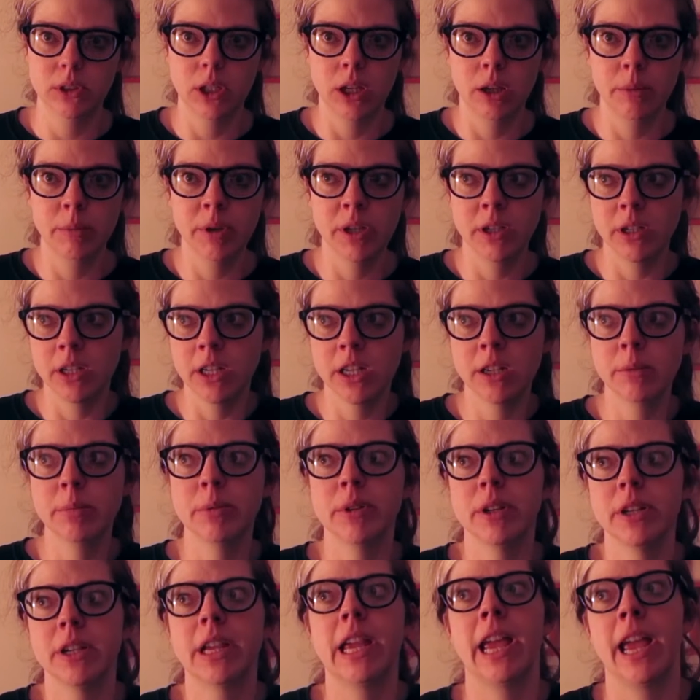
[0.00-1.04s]
i mean
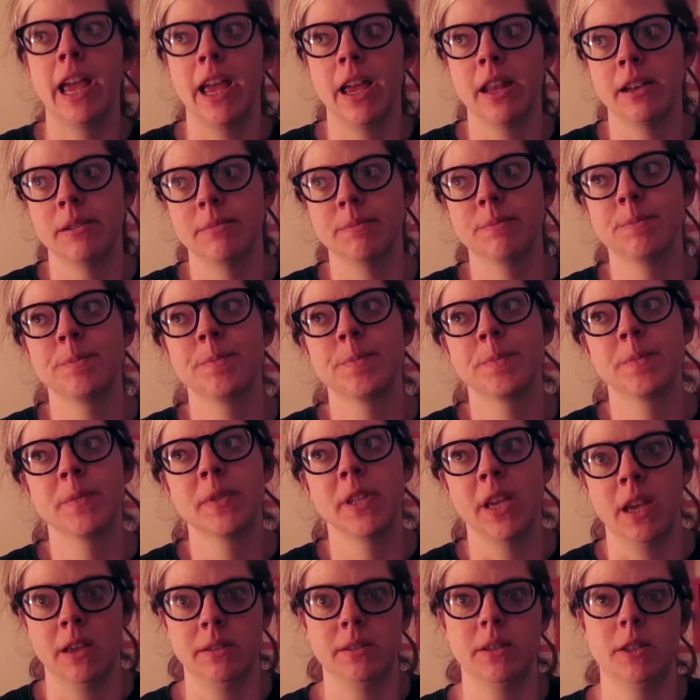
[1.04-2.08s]
anybody can
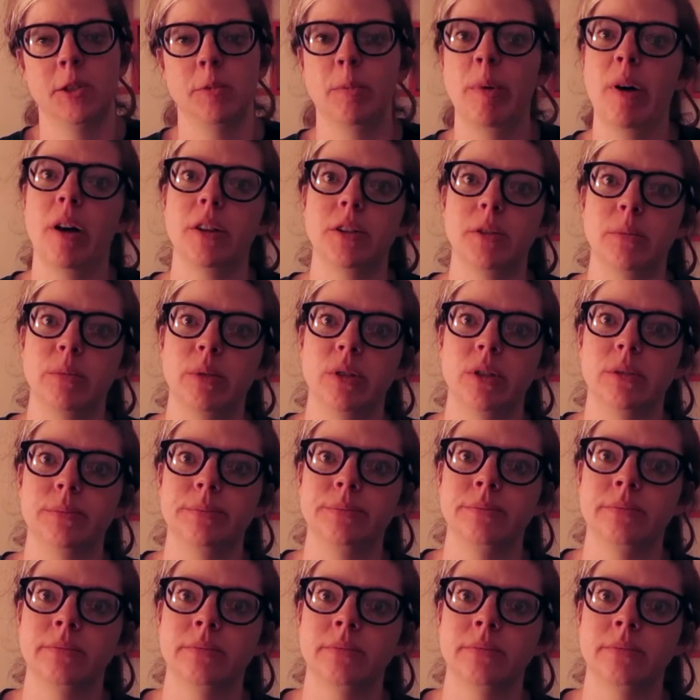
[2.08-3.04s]
yes it's possible